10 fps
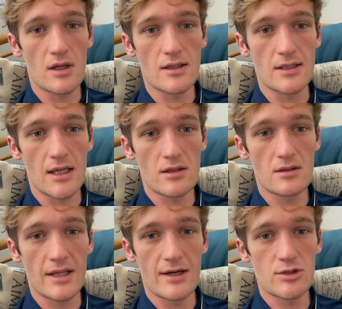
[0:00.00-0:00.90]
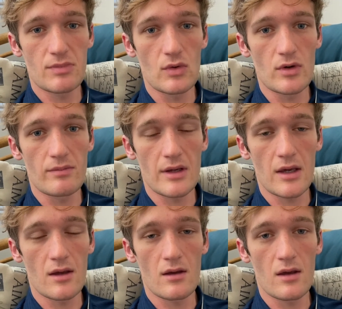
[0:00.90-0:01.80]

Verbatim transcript: and like the last pure being